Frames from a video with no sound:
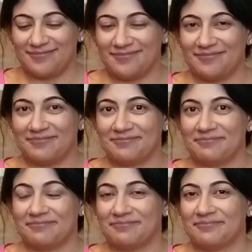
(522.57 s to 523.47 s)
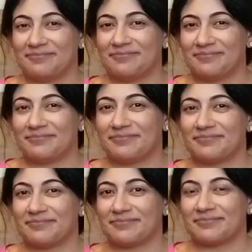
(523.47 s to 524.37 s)

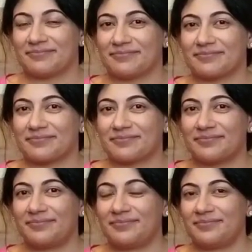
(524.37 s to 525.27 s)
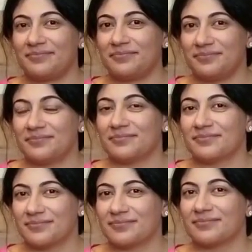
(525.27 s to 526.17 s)

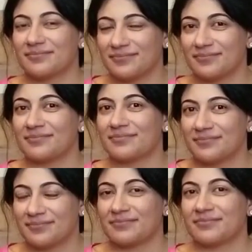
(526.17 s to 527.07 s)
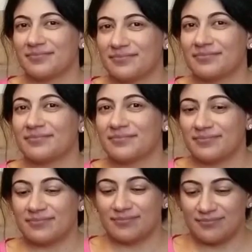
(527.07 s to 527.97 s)

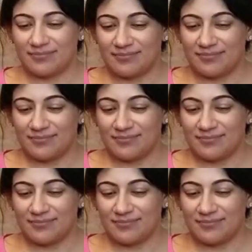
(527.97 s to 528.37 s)
(silent)